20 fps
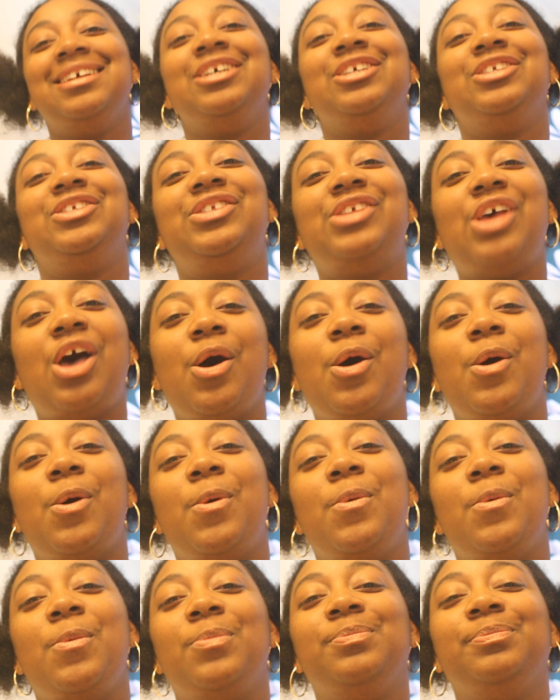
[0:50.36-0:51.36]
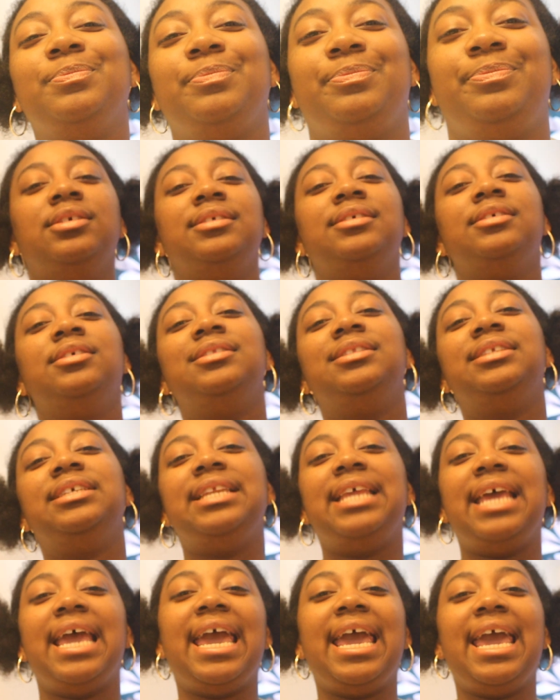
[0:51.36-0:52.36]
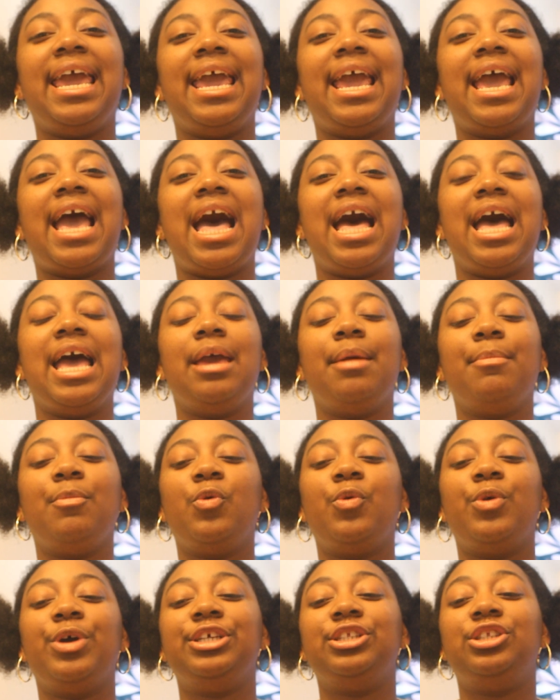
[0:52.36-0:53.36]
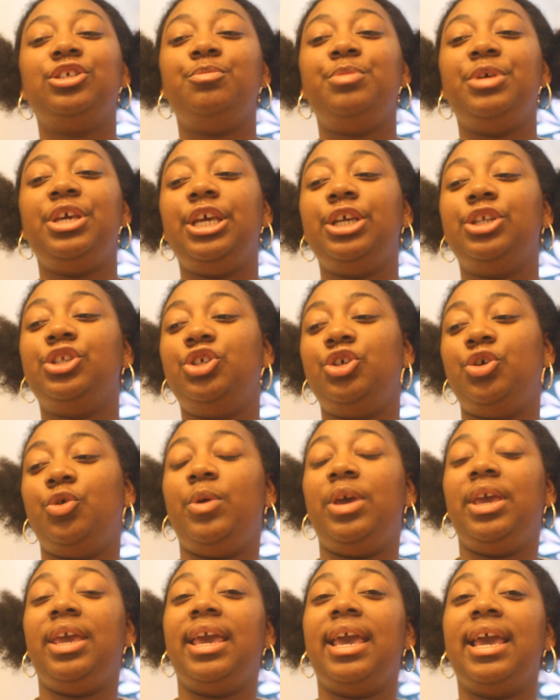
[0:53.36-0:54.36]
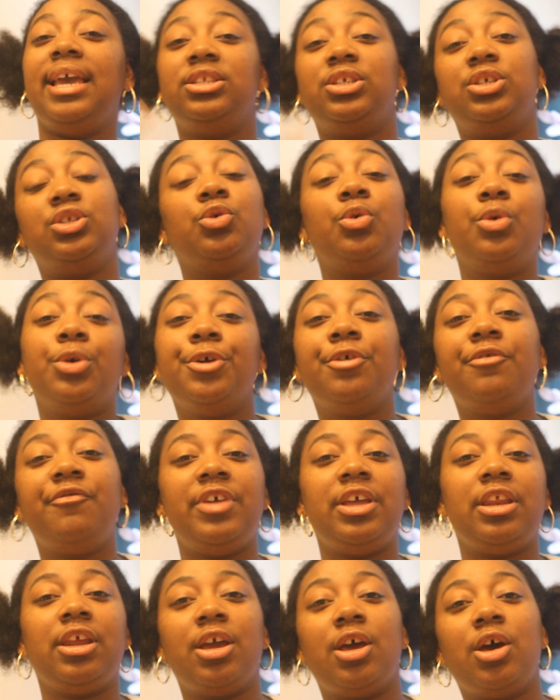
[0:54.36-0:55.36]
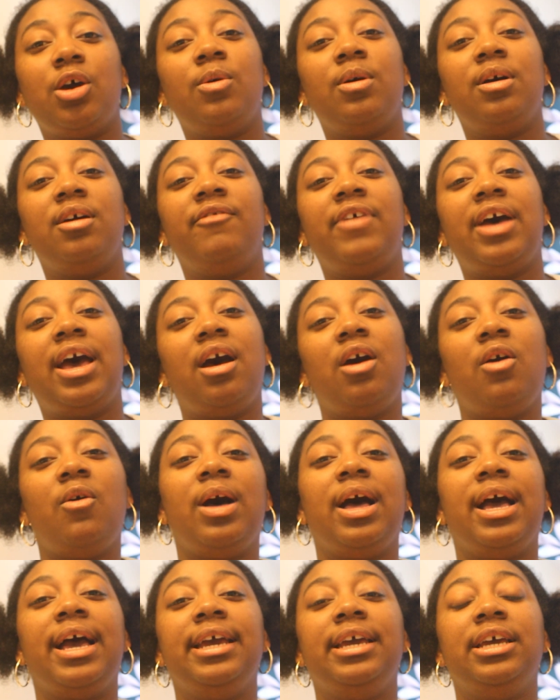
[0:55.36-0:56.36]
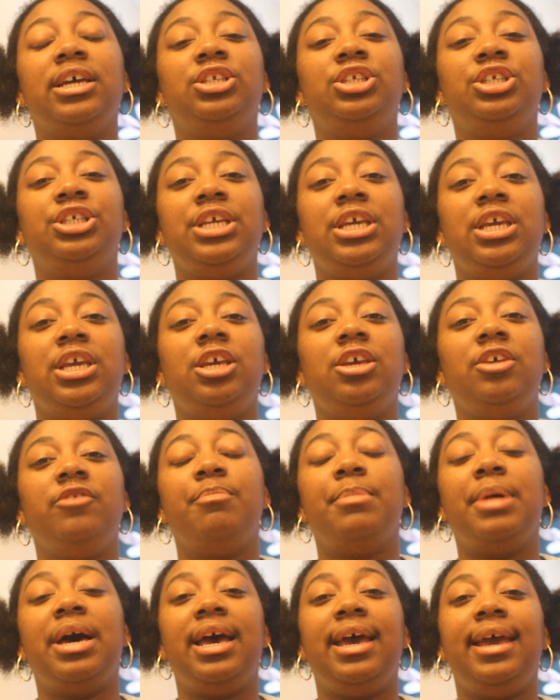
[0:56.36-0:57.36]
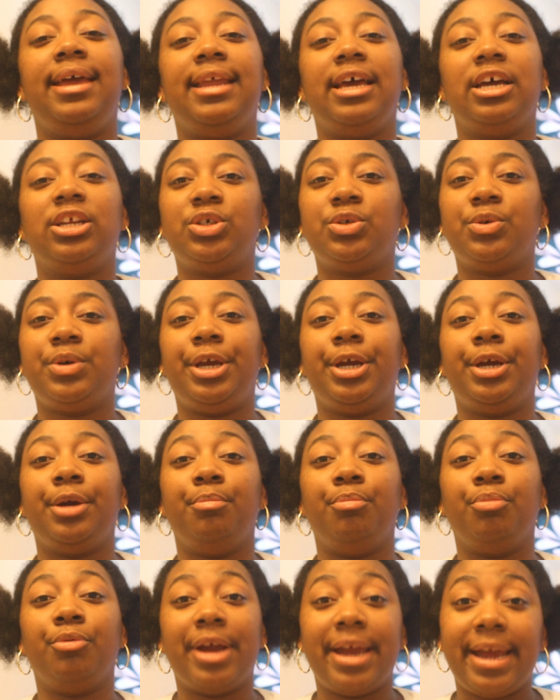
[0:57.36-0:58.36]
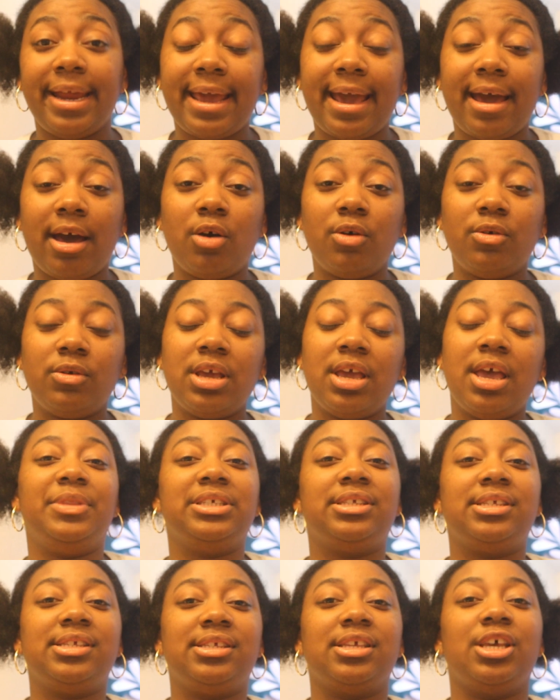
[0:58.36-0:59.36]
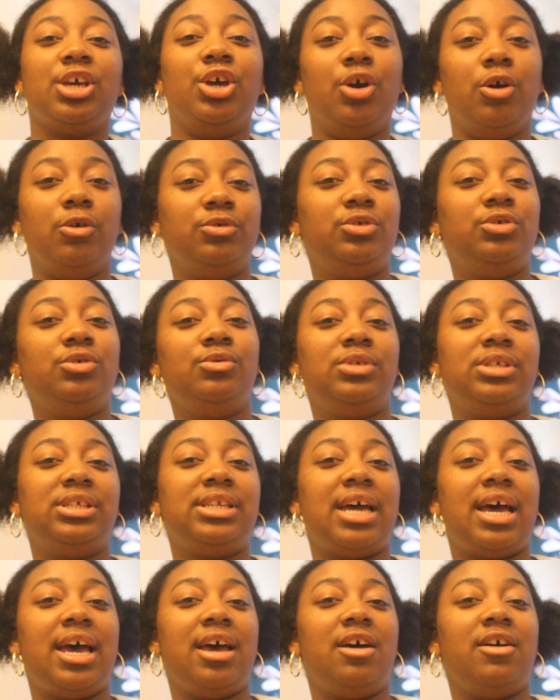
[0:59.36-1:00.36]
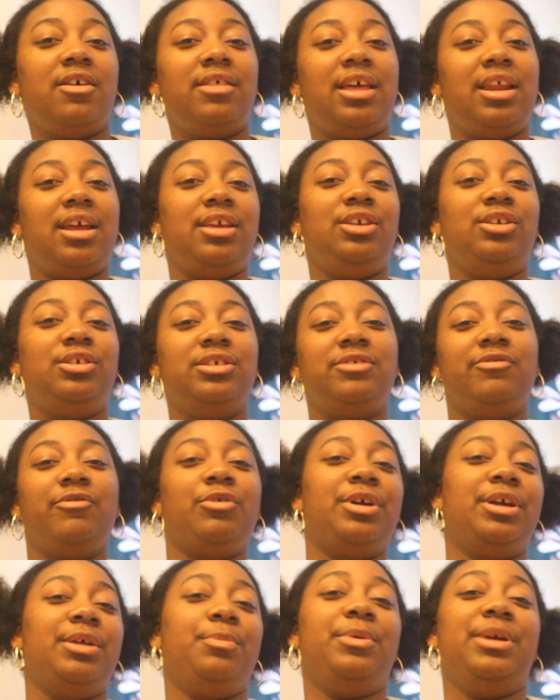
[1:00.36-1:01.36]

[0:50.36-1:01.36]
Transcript: So today I am going to be doing a tutorial video of how I achieve my natural hair braid out. This is a go-to style that I use for it